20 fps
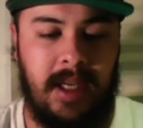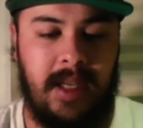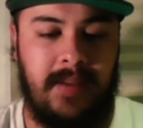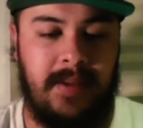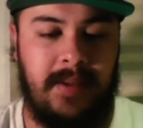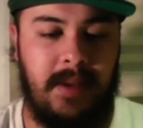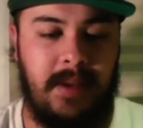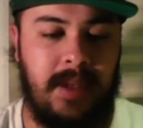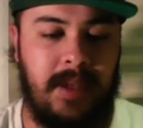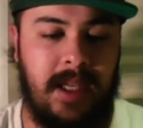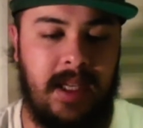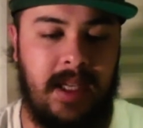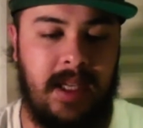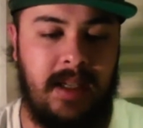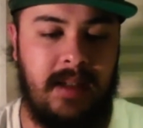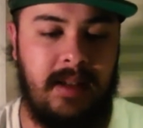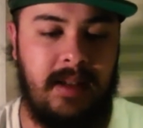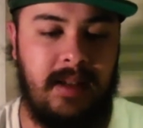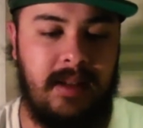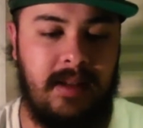If you get
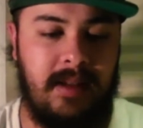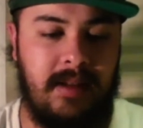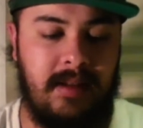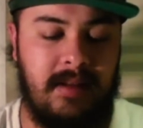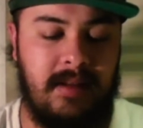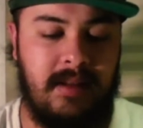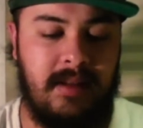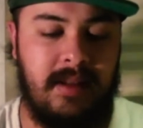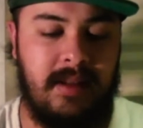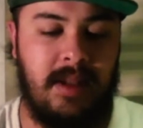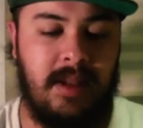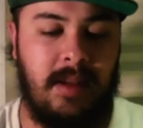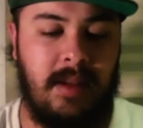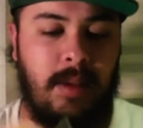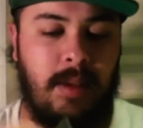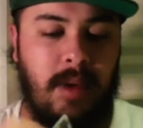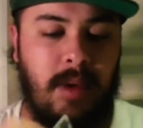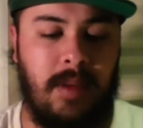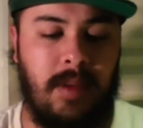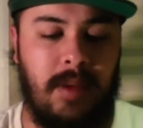to the
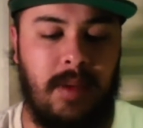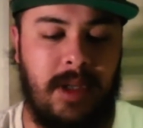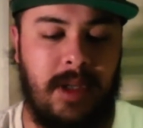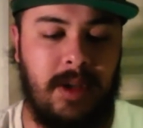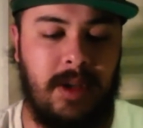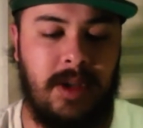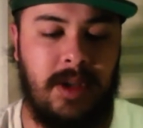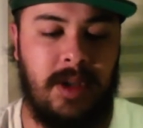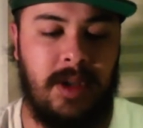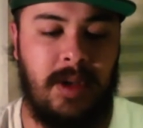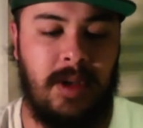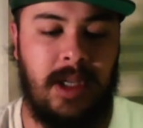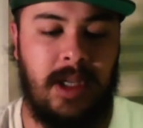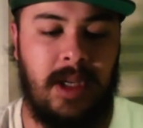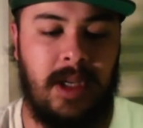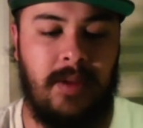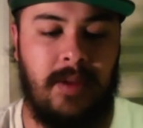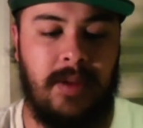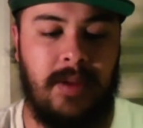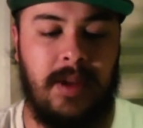point where you're turning
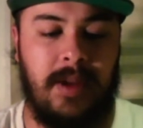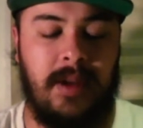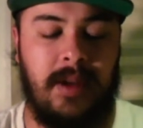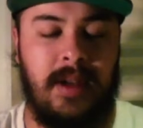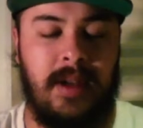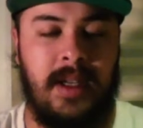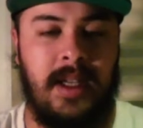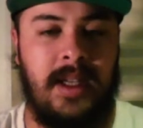over